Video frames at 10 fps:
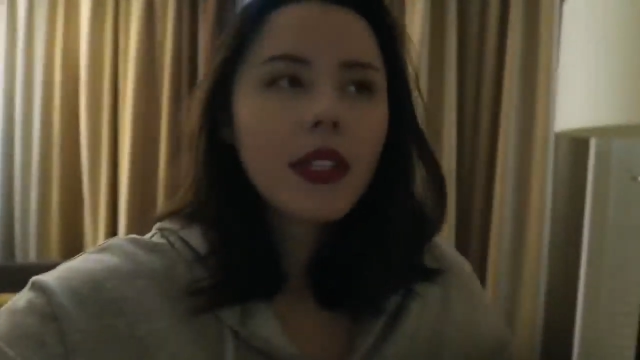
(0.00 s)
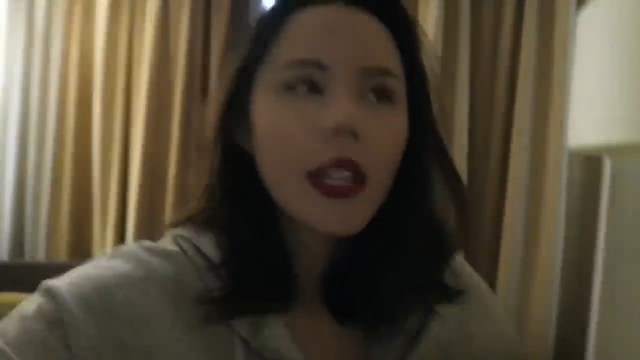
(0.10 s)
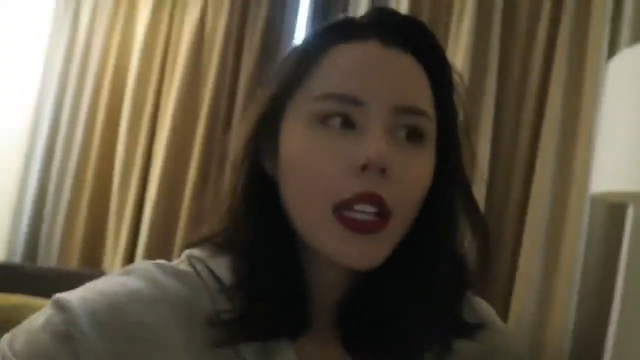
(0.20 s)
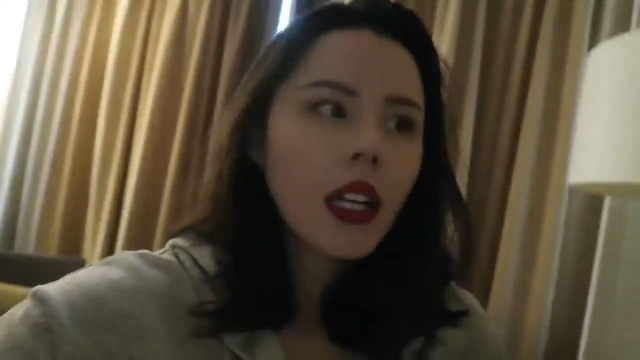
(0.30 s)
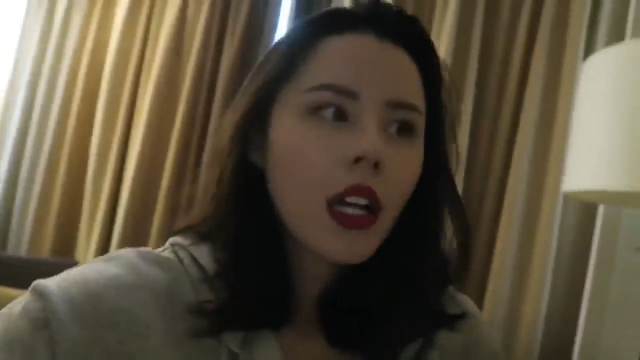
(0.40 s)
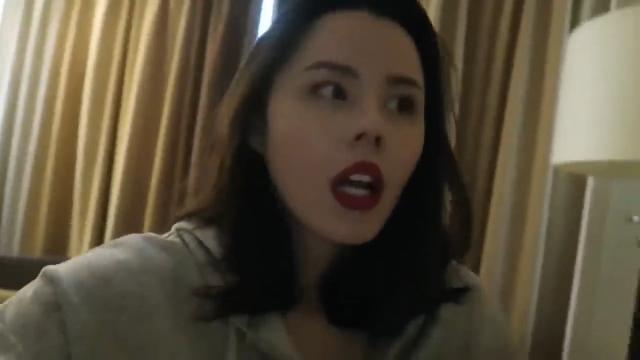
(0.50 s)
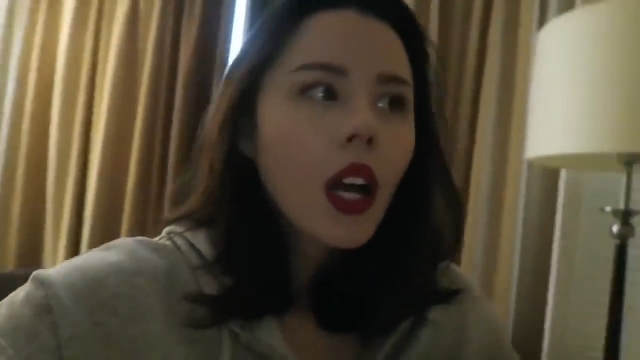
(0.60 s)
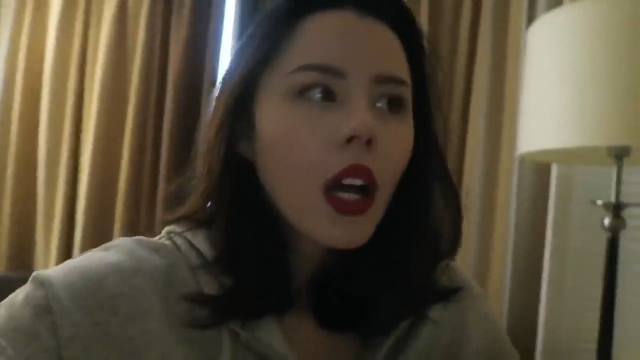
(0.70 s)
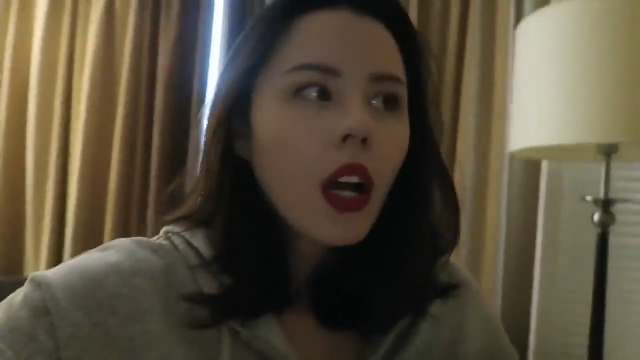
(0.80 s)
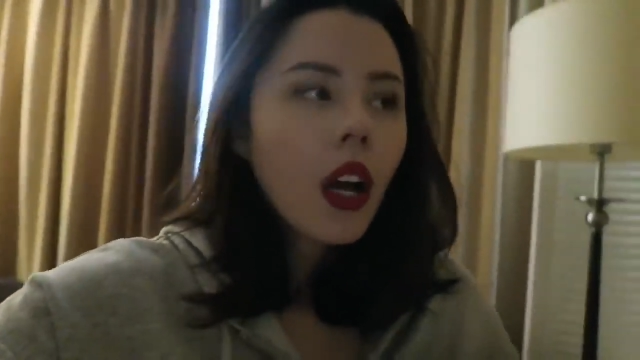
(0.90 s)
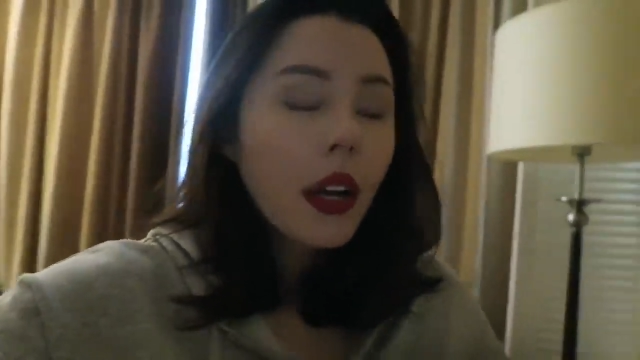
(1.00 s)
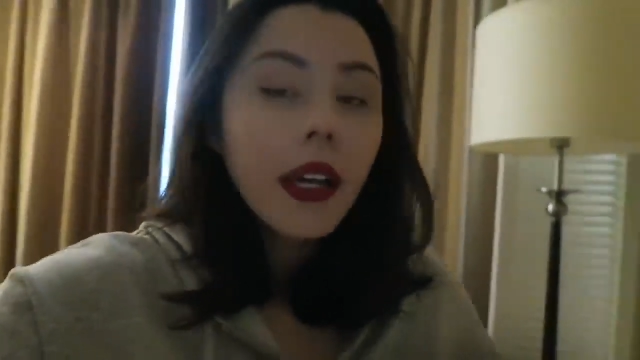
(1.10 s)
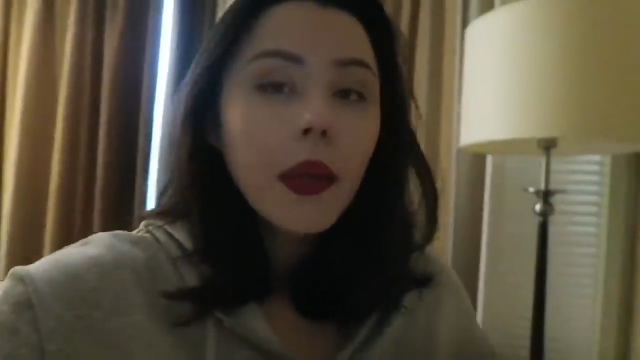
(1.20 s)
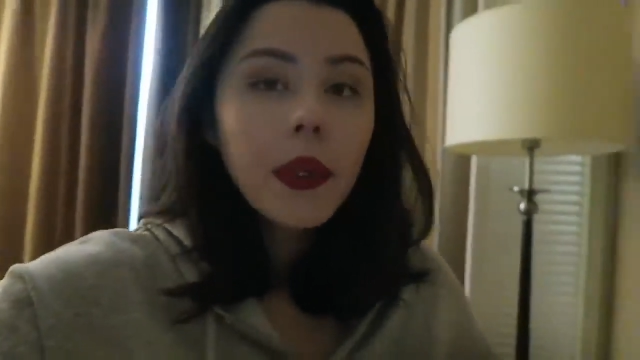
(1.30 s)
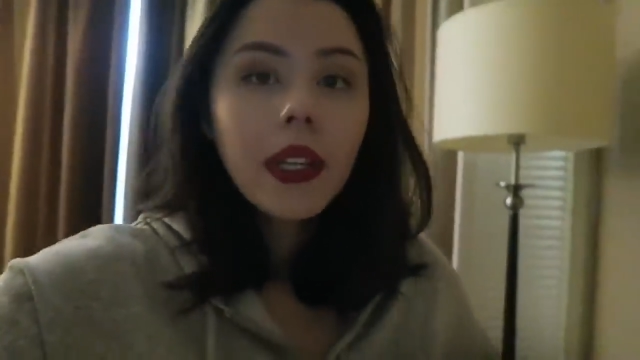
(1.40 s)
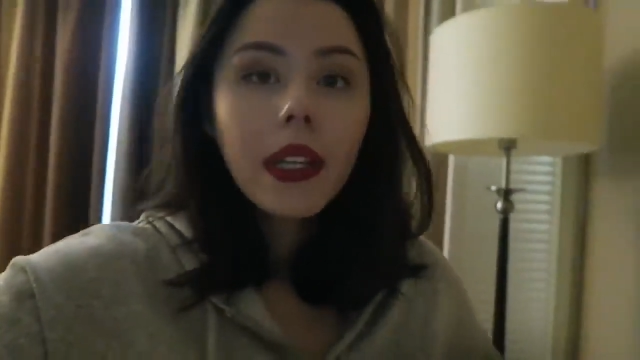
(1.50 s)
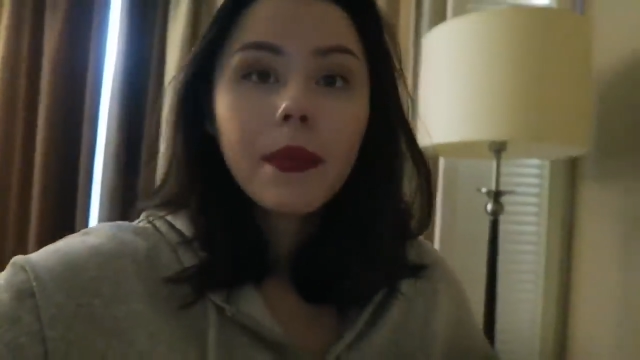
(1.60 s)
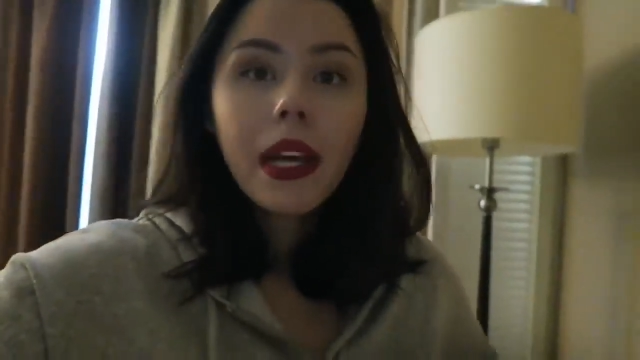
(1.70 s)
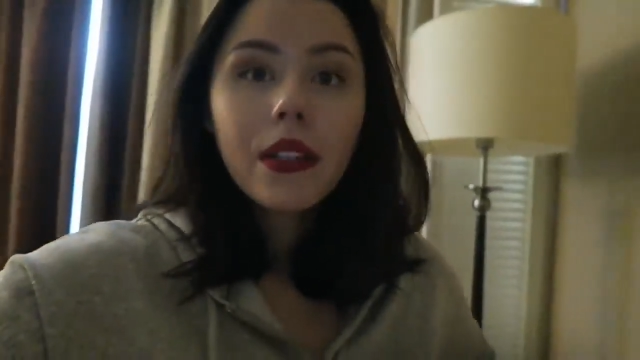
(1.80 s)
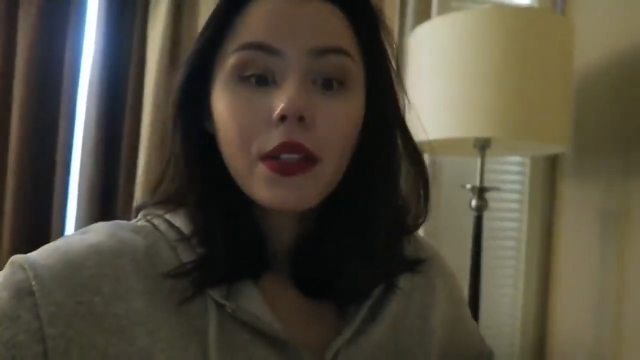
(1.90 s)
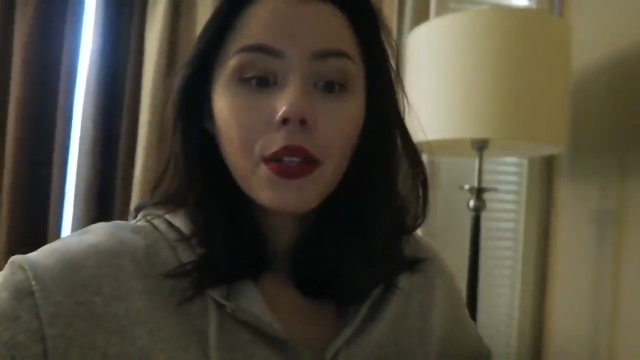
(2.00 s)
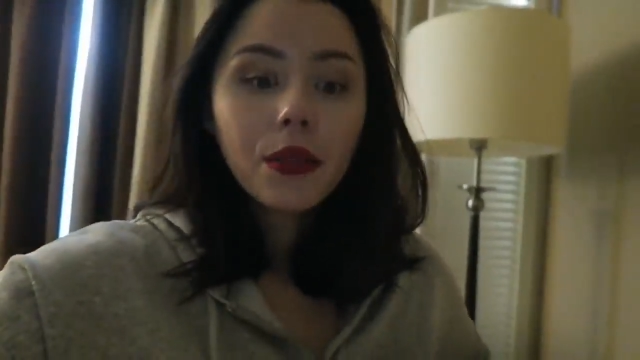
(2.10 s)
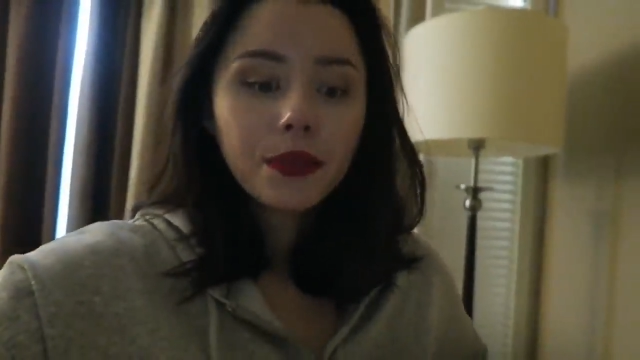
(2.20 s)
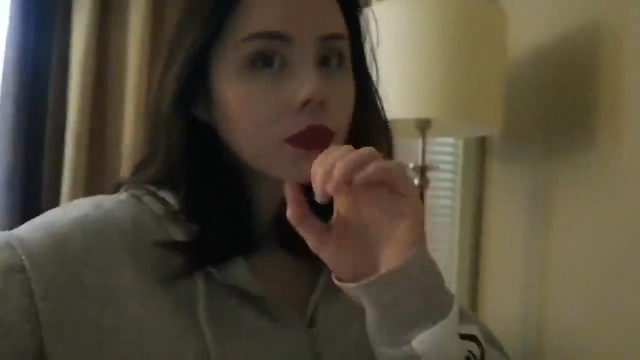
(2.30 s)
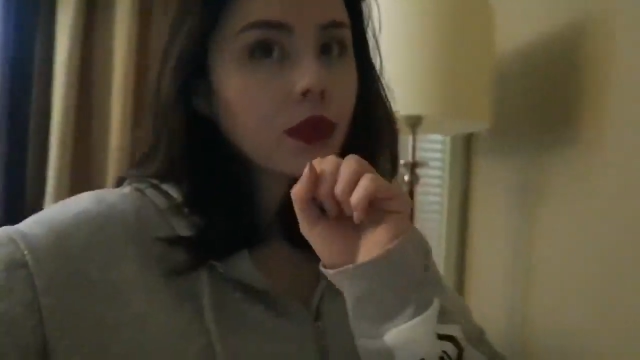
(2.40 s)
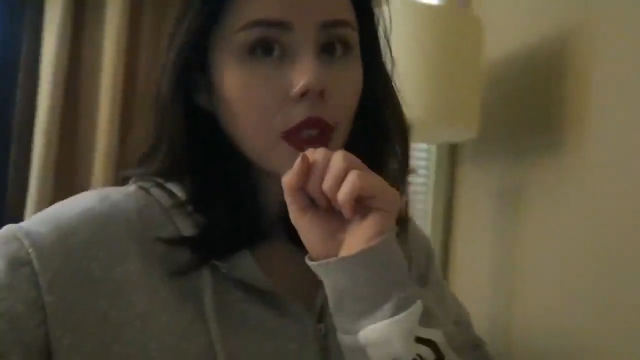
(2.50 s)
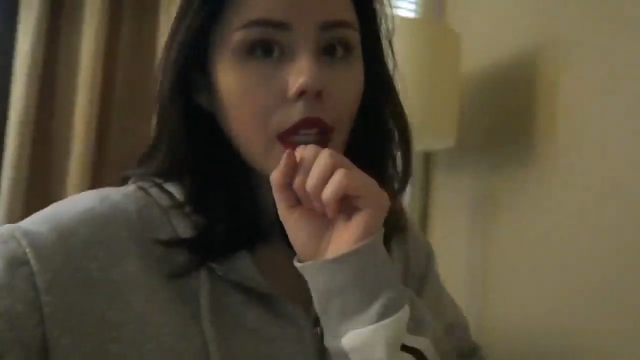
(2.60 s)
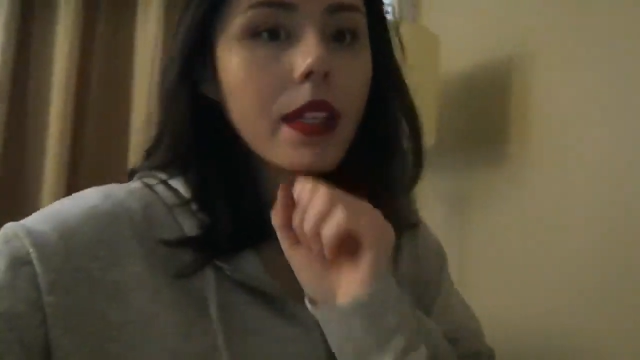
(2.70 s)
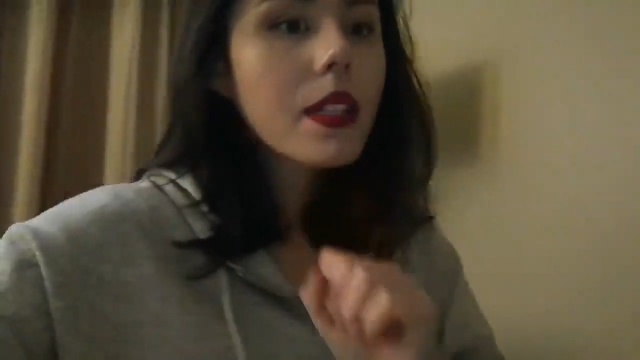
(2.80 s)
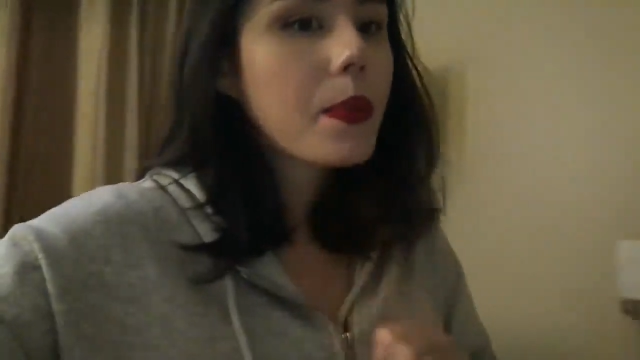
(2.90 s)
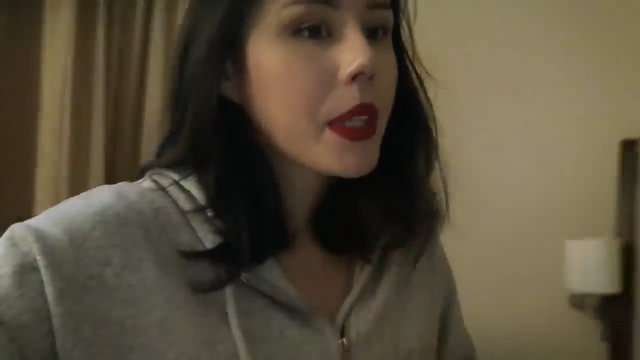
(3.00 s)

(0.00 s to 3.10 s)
was like, okay, we'll get back to you. It's